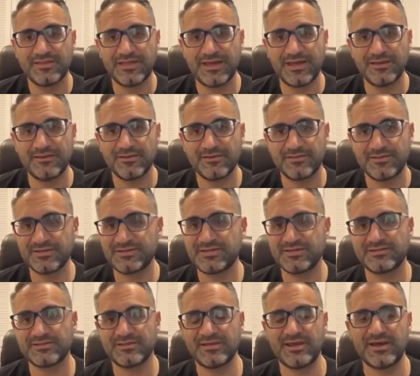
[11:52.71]
that
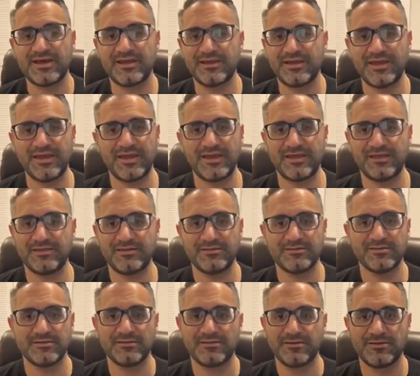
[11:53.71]
this is not
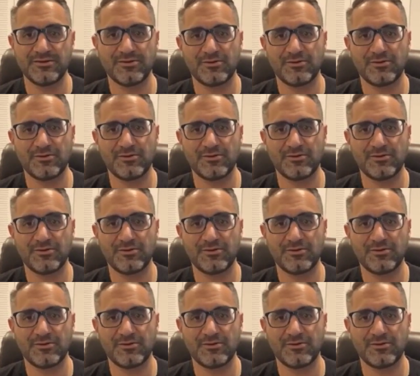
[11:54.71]
a,